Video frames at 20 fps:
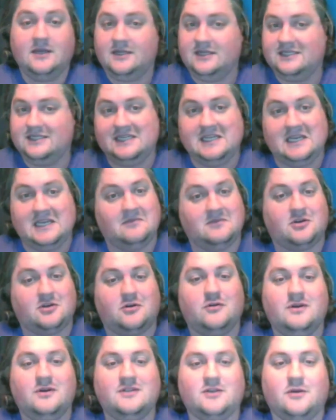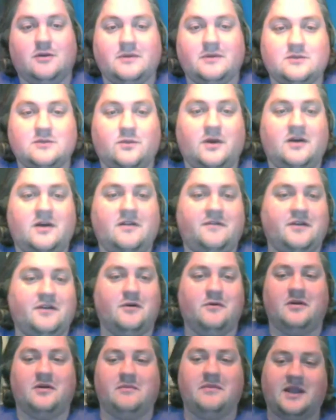DMs are always open as well. If you
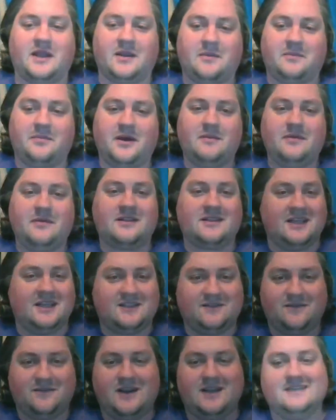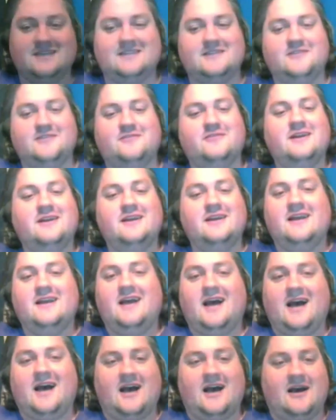don't want to make it public, that's fine too.
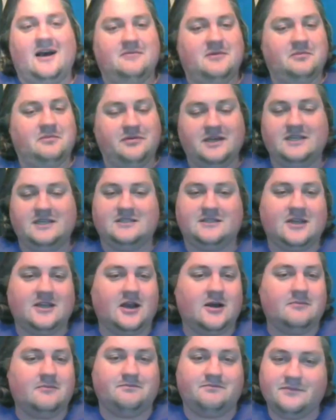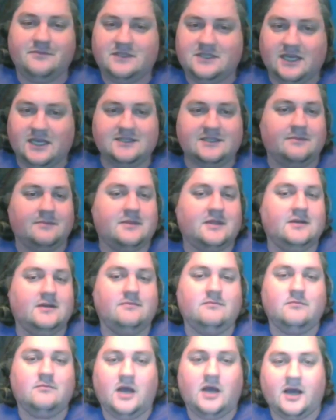But please come say
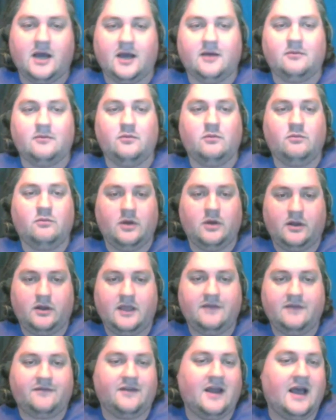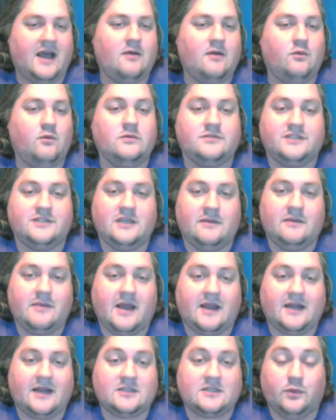something. If not, we will see you
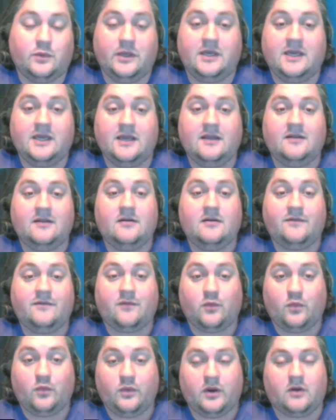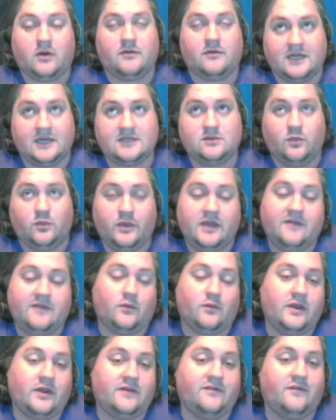back next week for
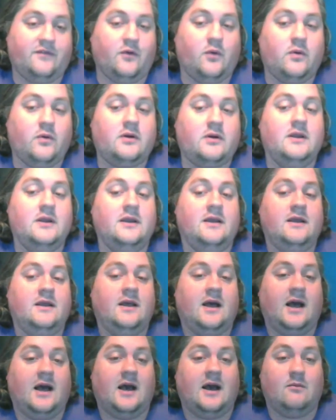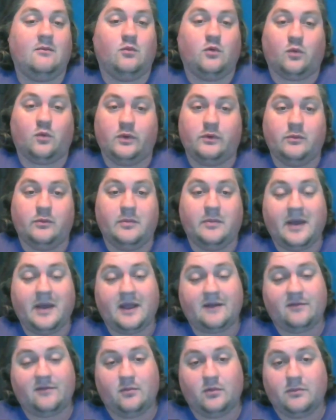week 4, where we will be
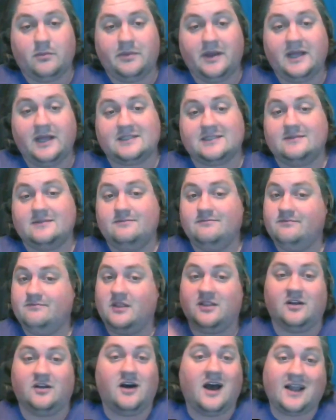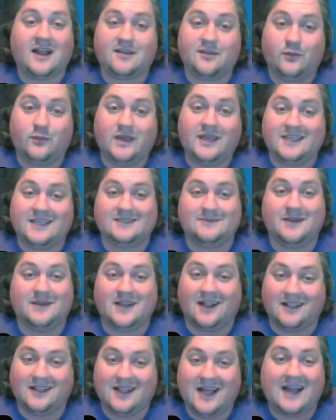back for more bets. The lock of the week has been
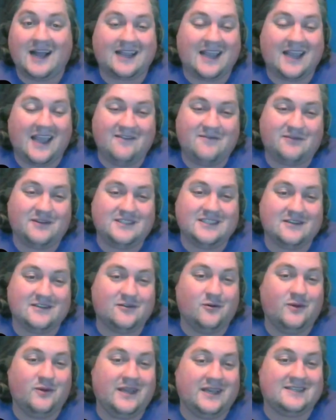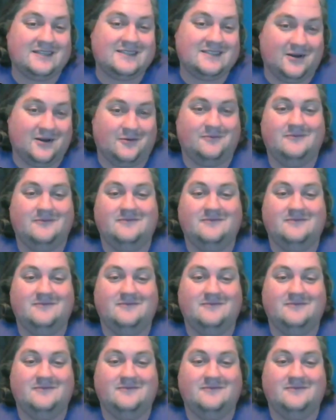a lock every single week. So